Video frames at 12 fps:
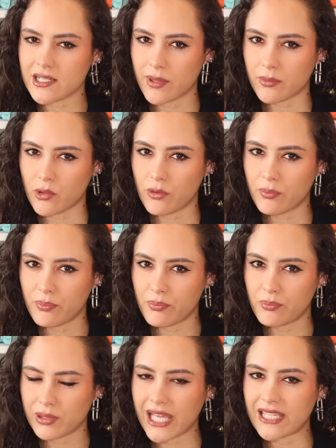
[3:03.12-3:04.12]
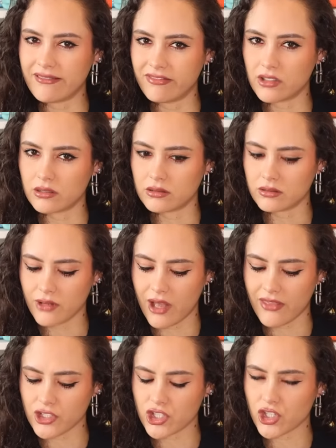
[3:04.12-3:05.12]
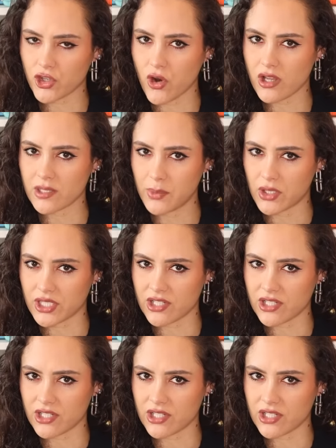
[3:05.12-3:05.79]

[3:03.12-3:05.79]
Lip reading: a bit more playful rather than just a crossbody.